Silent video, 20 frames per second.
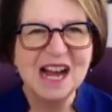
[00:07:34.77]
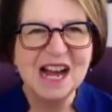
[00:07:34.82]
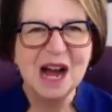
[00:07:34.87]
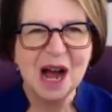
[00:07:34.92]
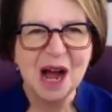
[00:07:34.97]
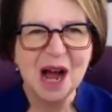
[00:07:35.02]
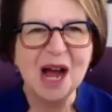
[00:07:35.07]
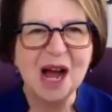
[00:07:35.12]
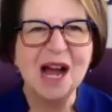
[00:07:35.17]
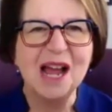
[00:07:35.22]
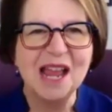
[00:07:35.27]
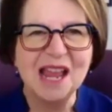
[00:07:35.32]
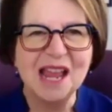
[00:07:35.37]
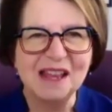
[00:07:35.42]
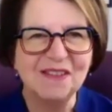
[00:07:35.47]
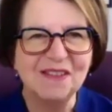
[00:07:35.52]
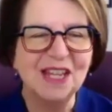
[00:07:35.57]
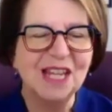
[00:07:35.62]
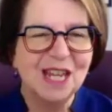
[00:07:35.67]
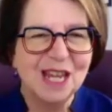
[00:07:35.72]
And
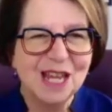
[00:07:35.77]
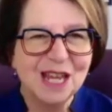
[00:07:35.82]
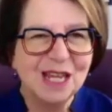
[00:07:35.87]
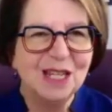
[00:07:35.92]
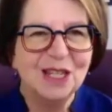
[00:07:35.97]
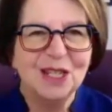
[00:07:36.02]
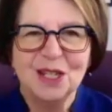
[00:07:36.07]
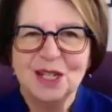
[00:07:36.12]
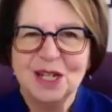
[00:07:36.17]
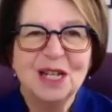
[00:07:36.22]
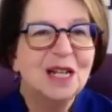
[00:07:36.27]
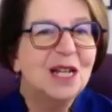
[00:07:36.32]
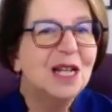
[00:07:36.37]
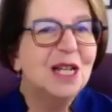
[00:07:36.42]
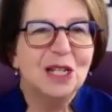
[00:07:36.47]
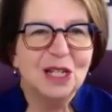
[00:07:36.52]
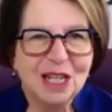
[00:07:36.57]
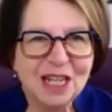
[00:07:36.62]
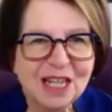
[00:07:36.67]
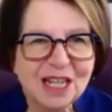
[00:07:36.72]
the key
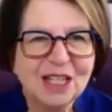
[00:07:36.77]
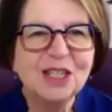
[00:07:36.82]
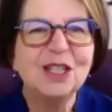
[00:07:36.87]
is